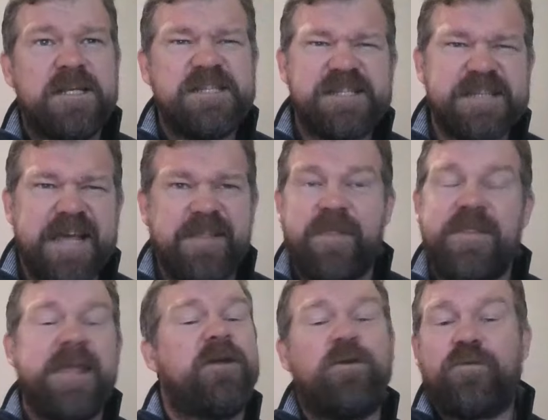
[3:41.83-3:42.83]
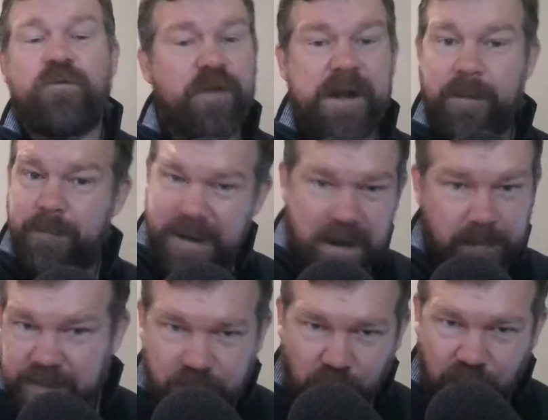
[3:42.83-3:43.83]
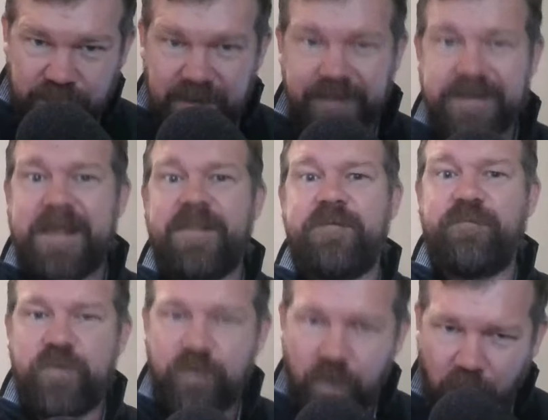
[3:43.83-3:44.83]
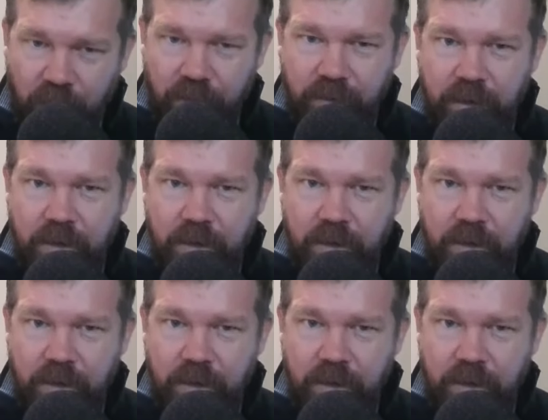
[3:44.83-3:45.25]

say that they could create a better Bitcoin, and yet they've not.